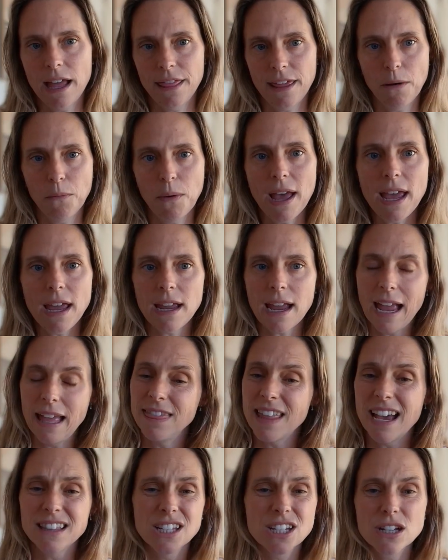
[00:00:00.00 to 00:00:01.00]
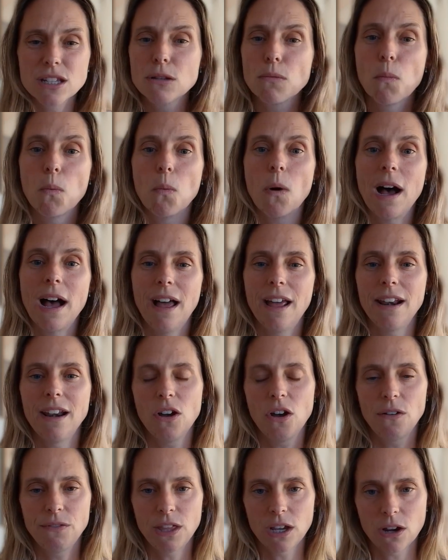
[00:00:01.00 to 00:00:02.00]
that way. And that's just one
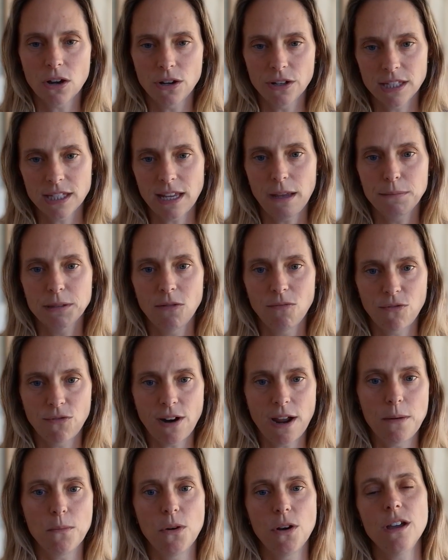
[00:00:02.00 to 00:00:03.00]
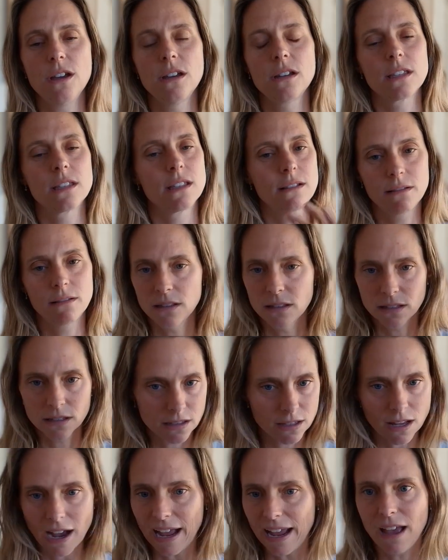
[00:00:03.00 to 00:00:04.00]
of the concepts and frameworks.
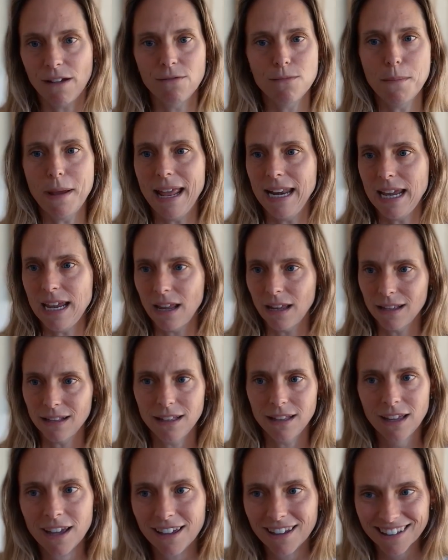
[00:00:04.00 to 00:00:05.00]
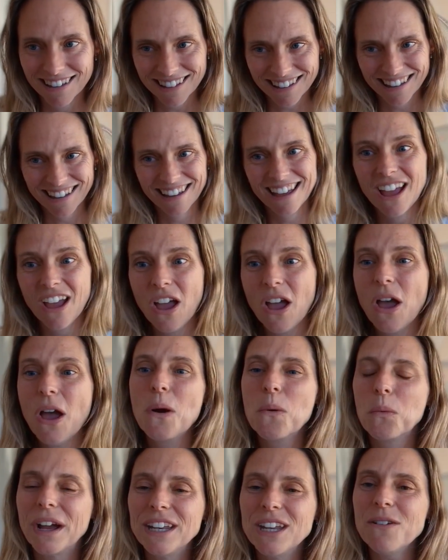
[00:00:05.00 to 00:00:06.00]
I have many.
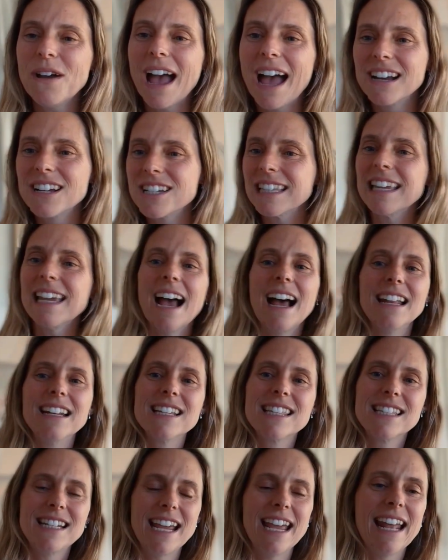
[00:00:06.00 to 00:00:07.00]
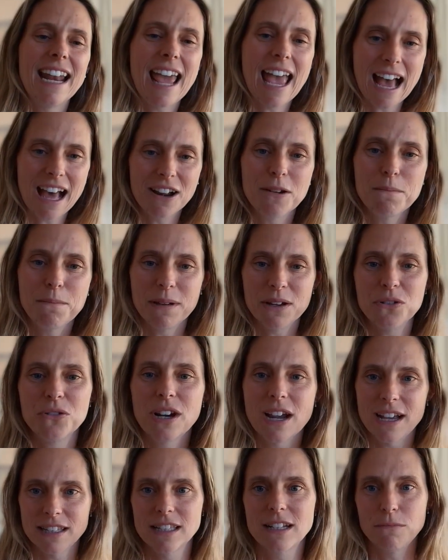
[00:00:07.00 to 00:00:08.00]
When you actually understand how to build
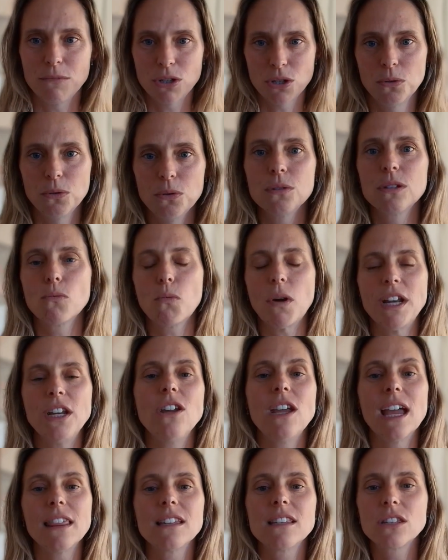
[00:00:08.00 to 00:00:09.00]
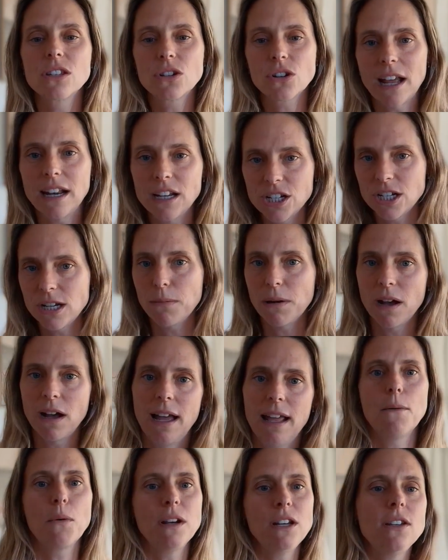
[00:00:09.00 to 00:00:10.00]
custom tools, when you get the strategy
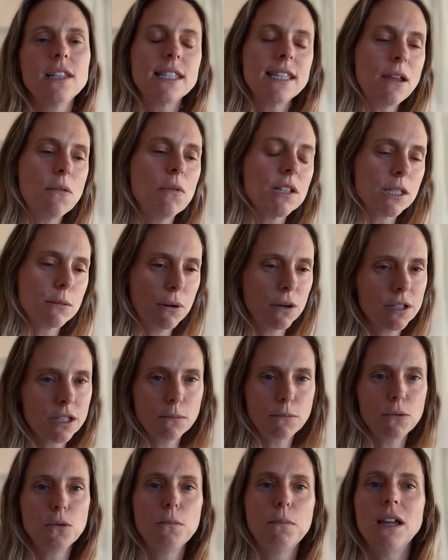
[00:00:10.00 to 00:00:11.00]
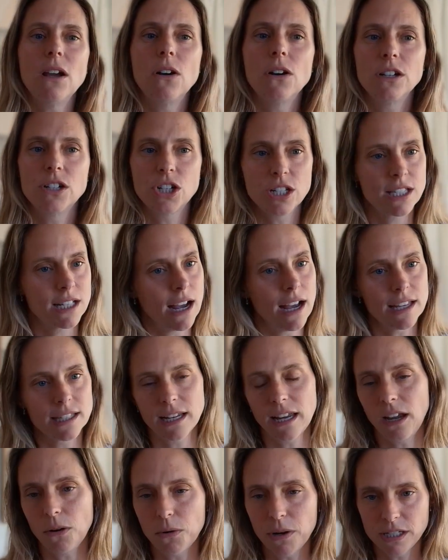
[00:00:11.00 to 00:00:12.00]
behind, when you see what's possible beyond just
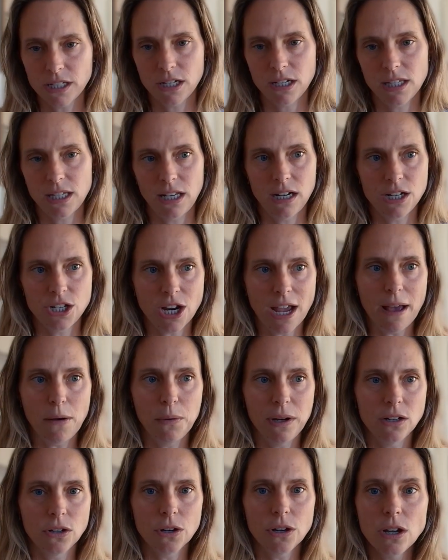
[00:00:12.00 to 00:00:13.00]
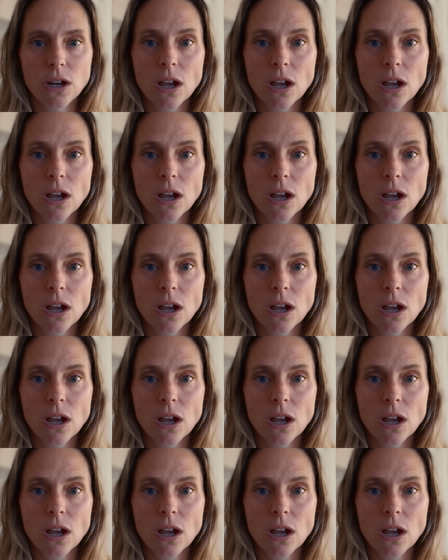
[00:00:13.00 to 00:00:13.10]
asking questions in a chat window,